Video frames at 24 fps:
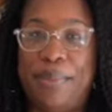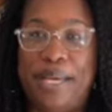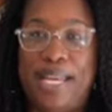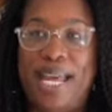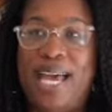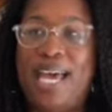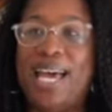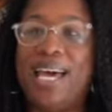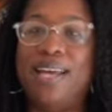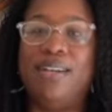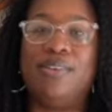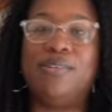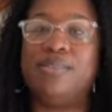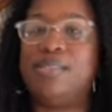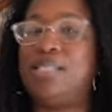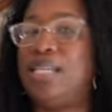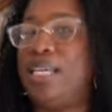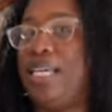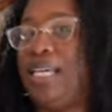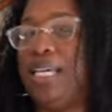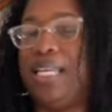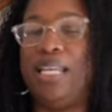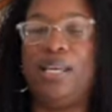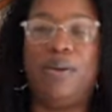but I don't
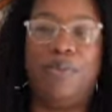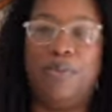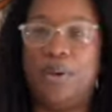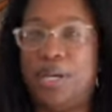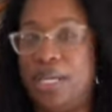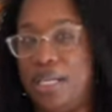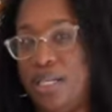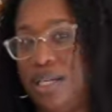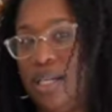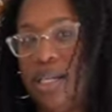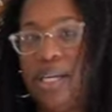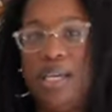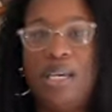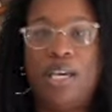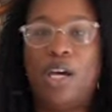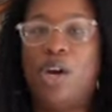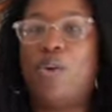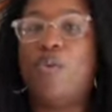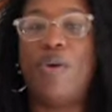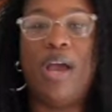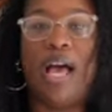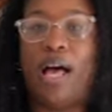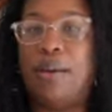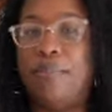see anyone
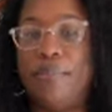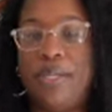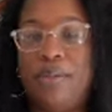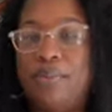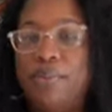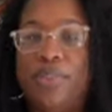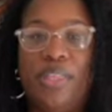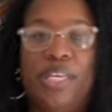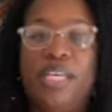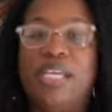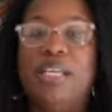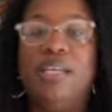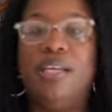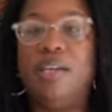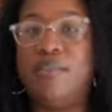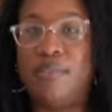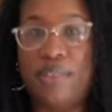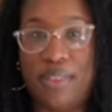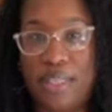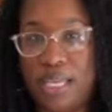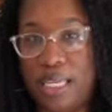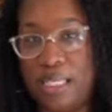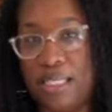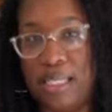around me with any of
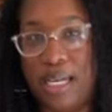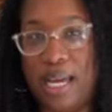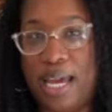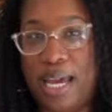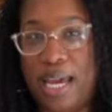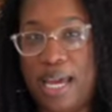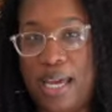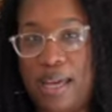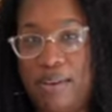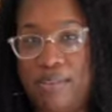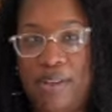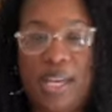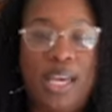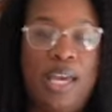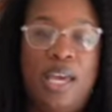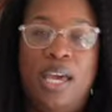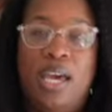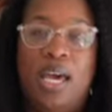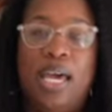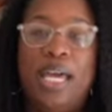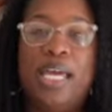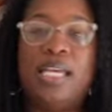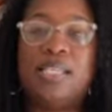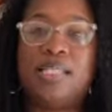the things that I have,
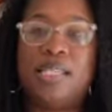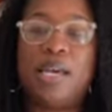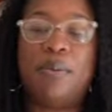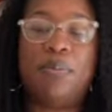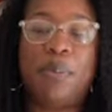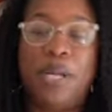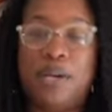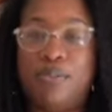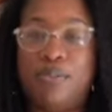except